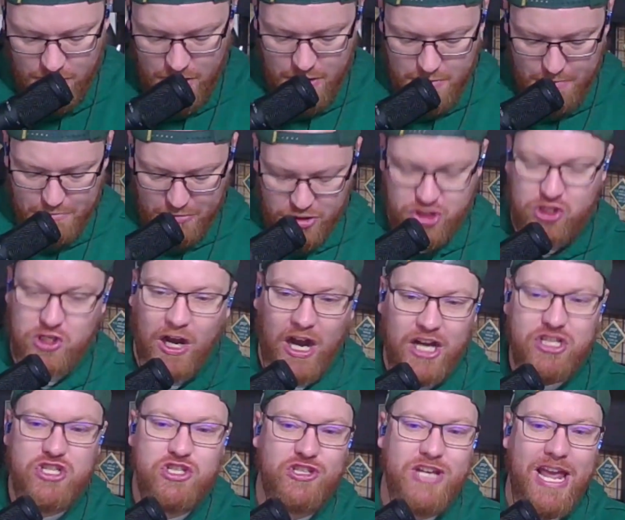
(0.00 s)
But
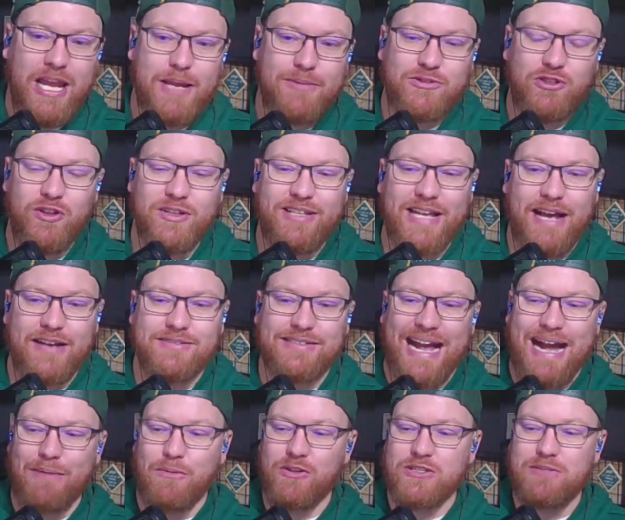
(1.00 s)
Josh Jacobs to the Dallas
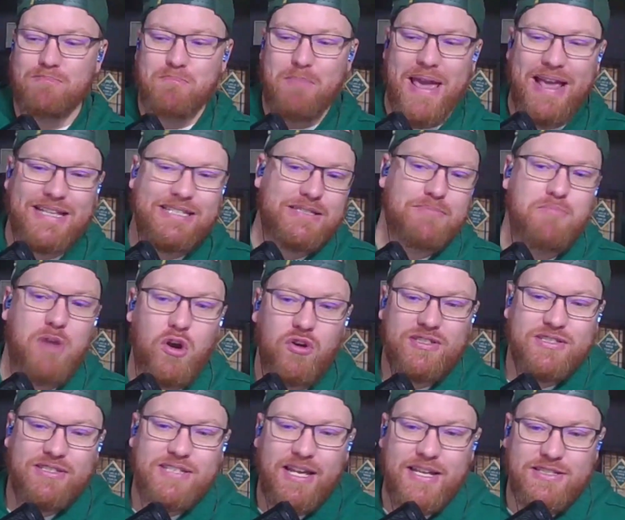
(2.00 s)
Cowboys makes the
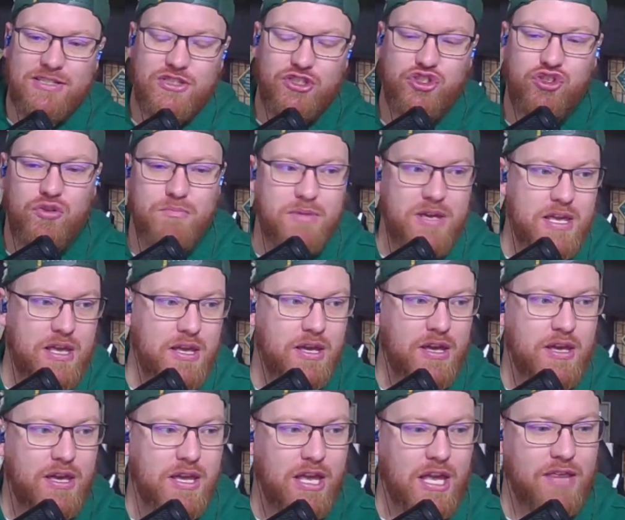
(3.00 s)
most sense to me
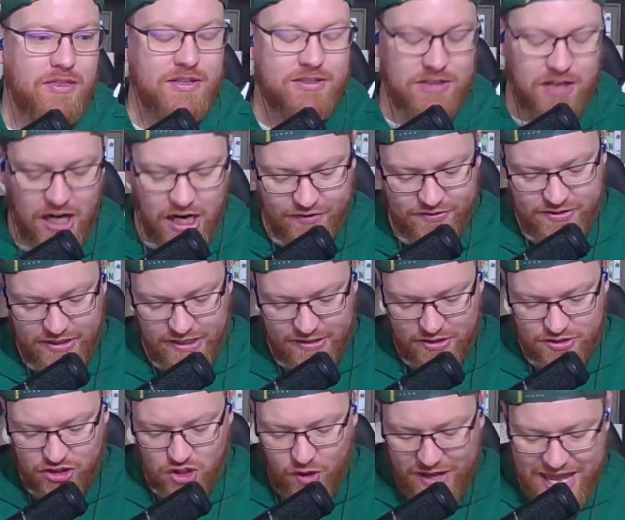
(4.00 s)
in this offseason.
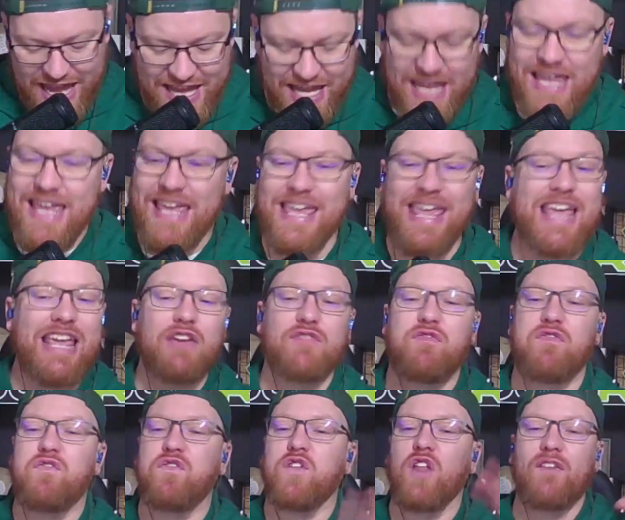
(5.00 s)
So he can
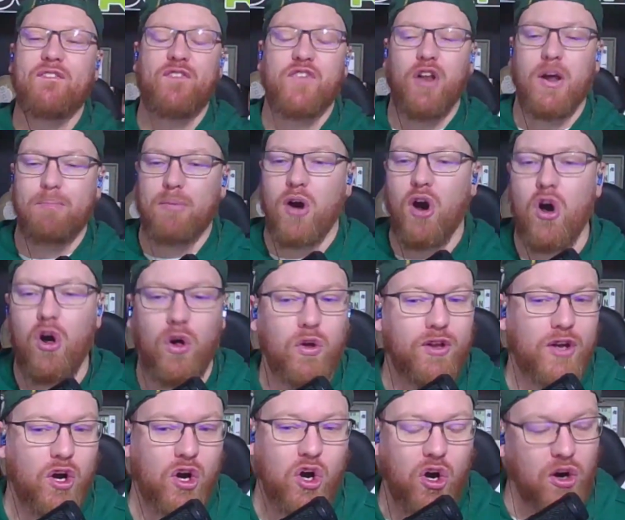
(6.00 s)
fluff it up
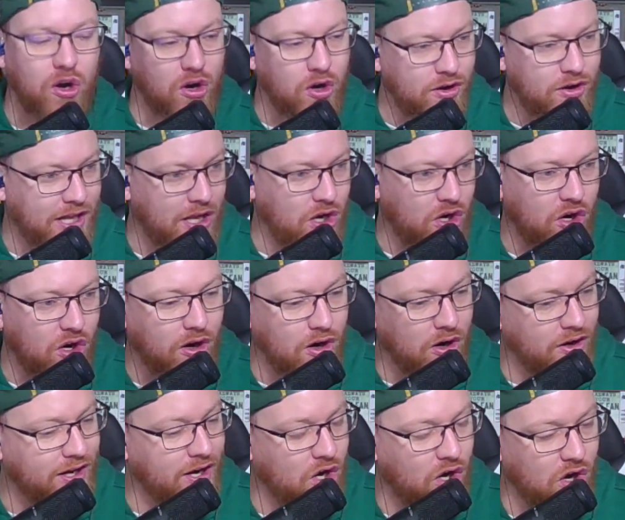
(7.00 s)

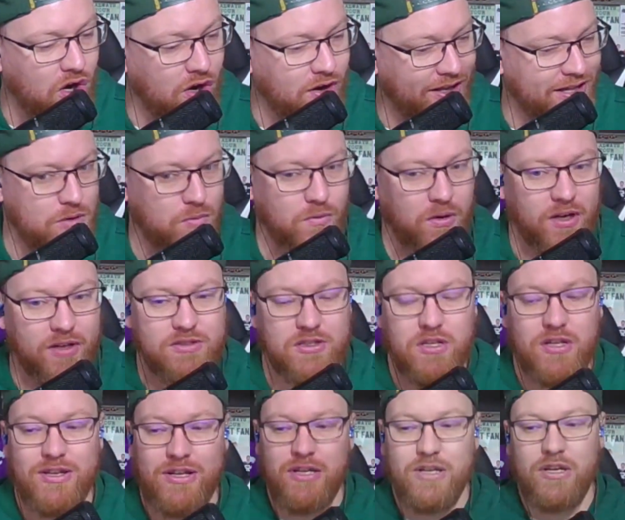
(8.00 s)
all he wants.
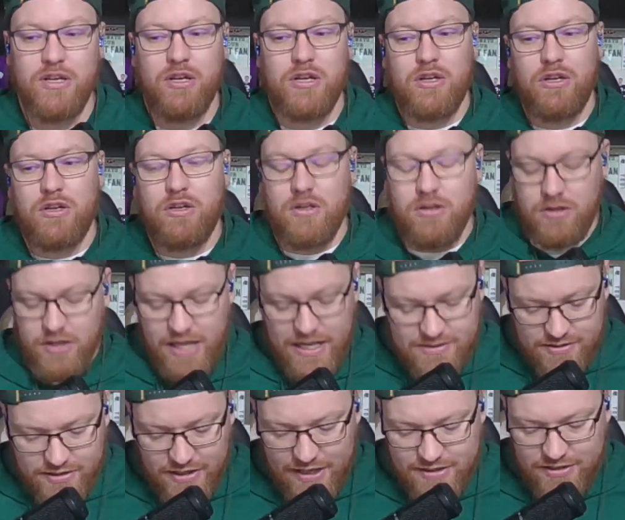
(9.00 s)
He
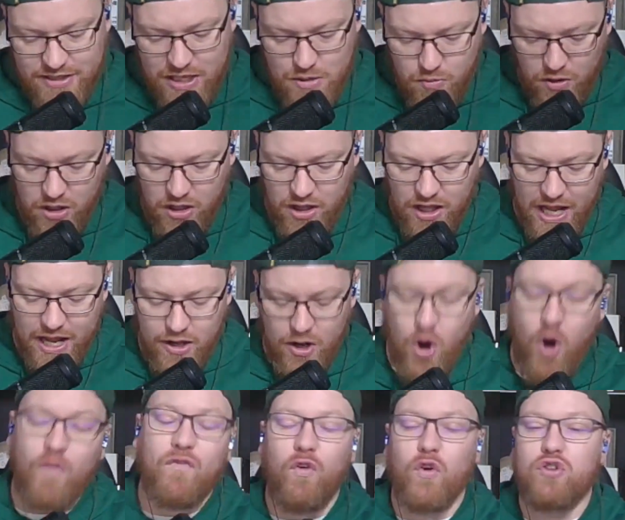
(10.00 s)
says he would
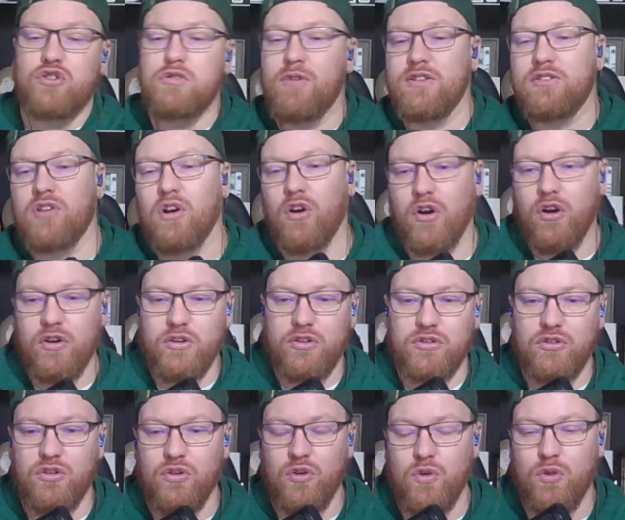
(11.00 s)
hopeful to return
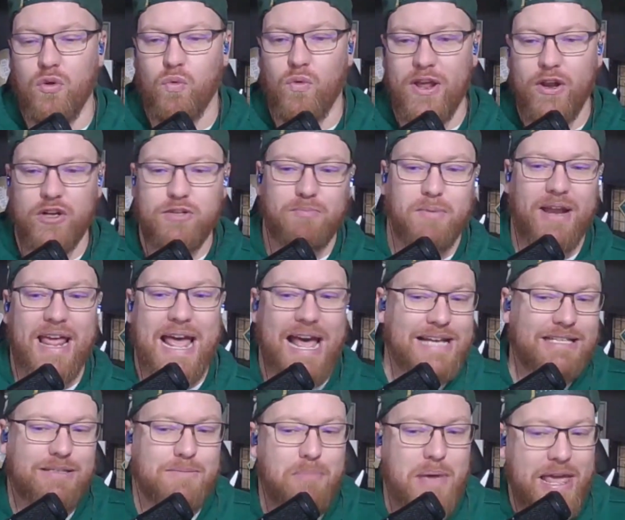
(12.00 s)
to the Raiders, but it
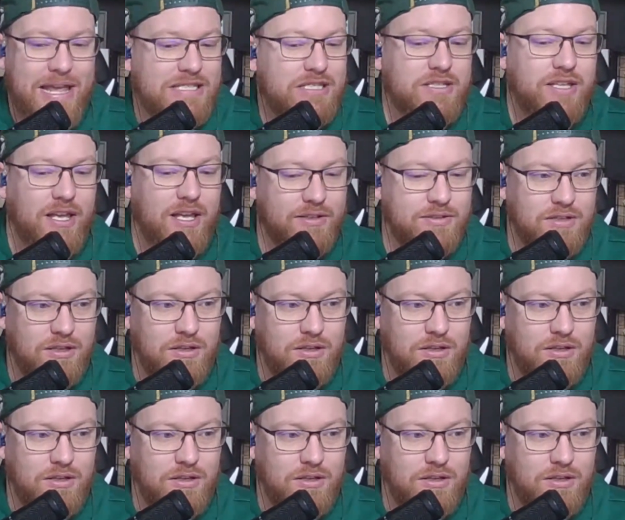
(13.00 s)
has to make sense.